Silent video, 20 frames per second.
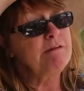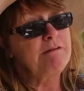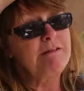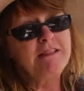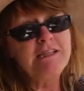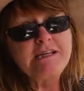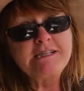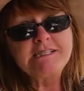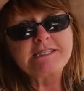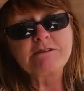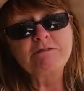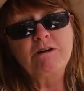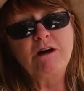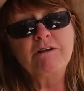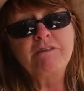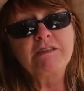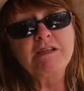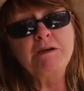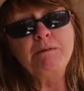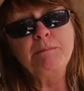Lids are
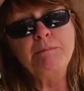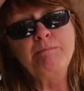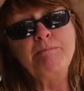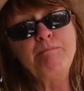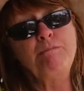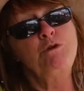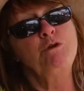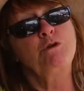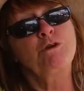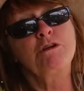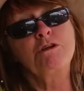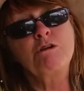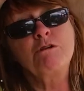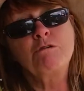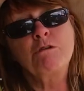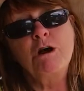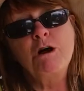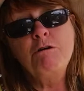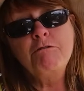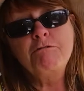on them, you can
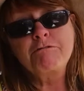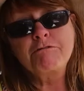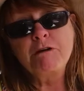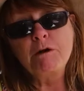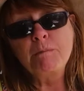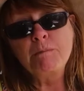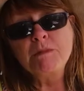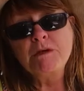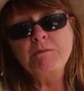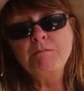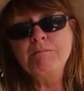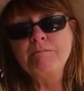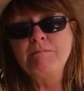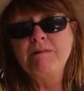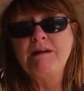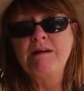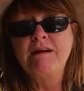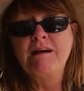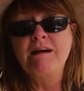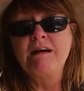grow from them.
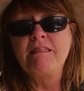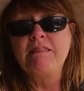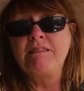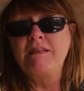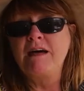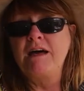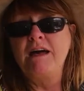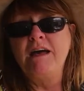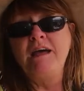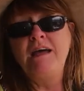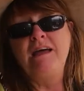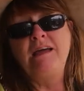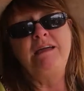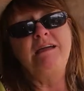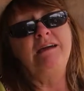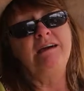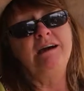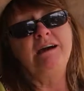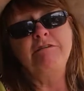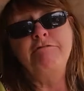They
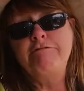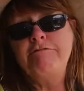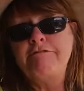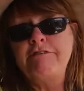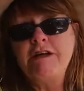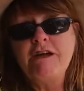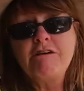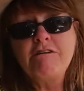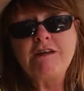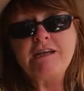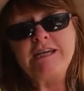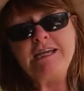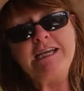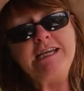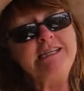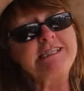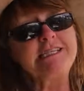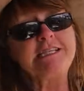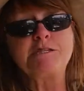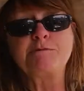are very
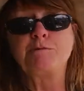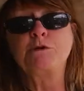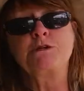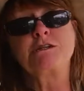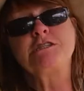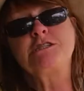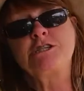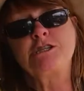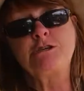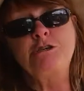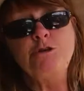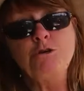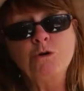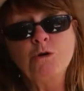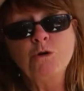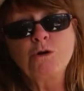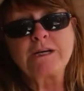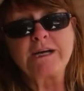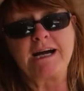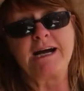easy to put into
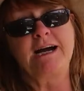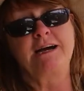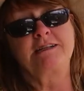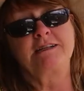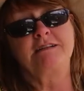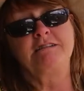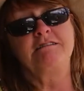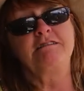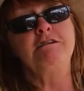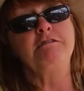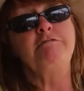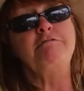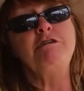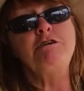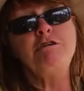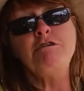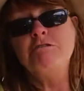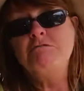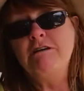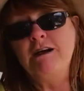your garden
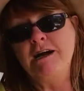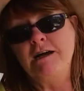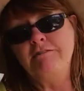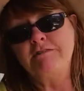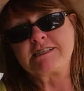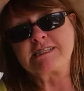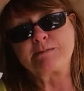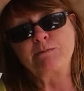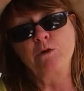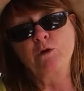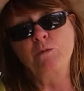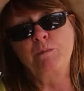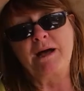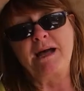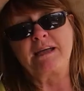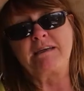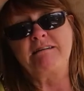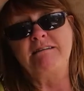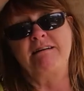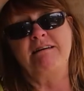if you have a small
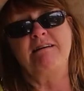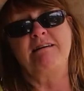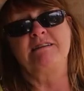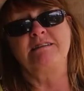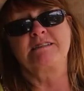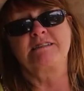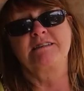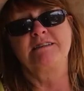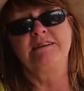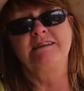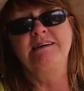backyard.